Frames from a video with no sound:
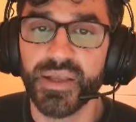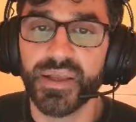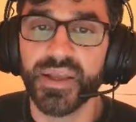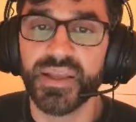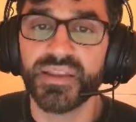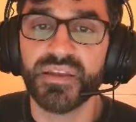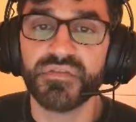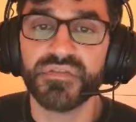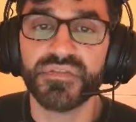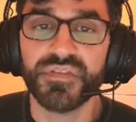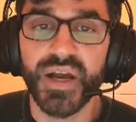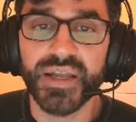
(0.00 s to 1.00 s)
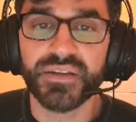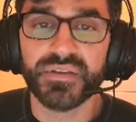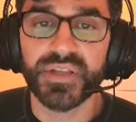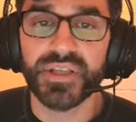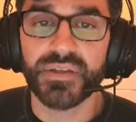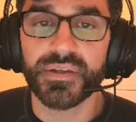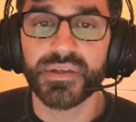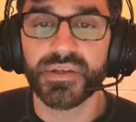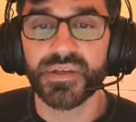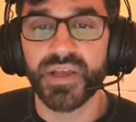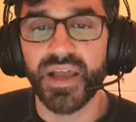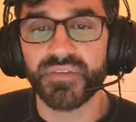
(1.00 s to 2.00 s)
And then finally,
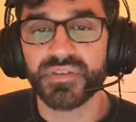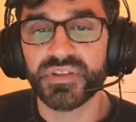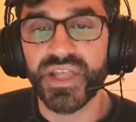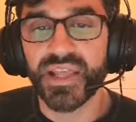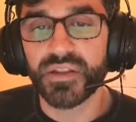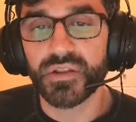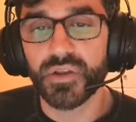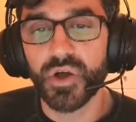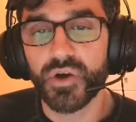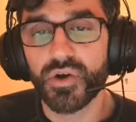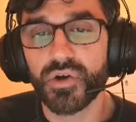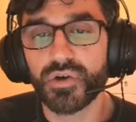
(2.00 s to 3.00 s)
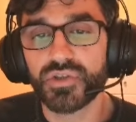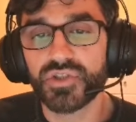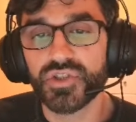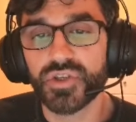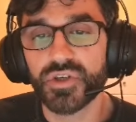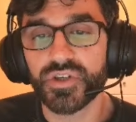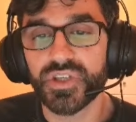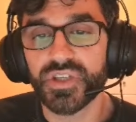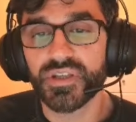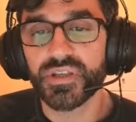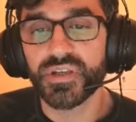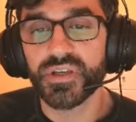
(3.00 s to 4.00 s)
after that long
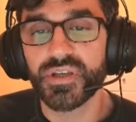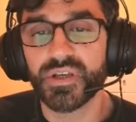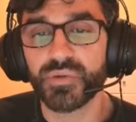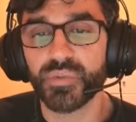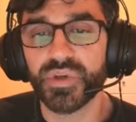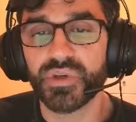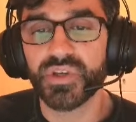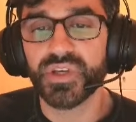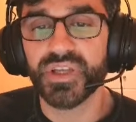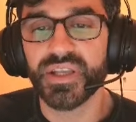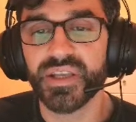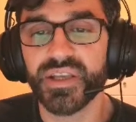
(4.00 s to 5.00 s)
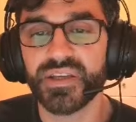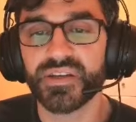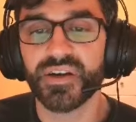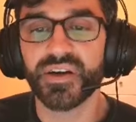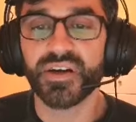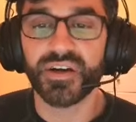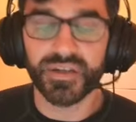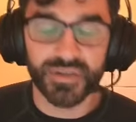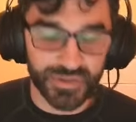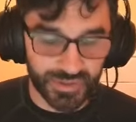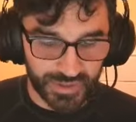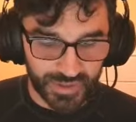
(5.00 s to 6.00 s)
journey, we are going to hit our
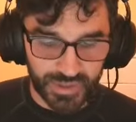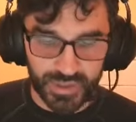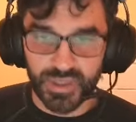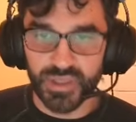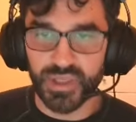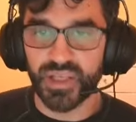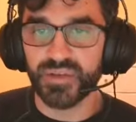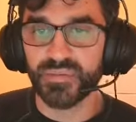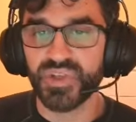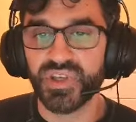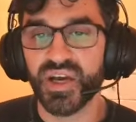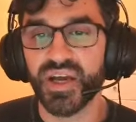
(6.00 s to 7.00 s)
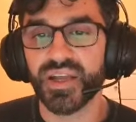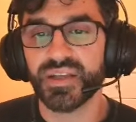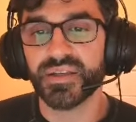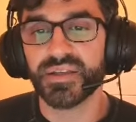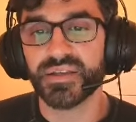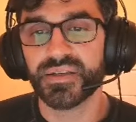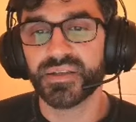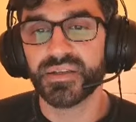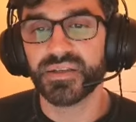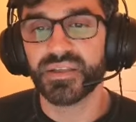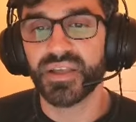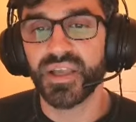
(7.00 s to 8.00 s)
API
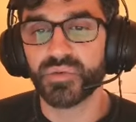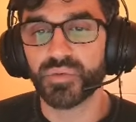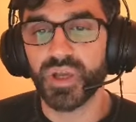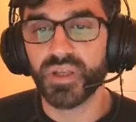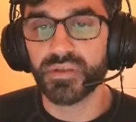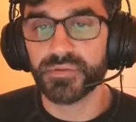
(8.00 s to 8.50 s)
gateway.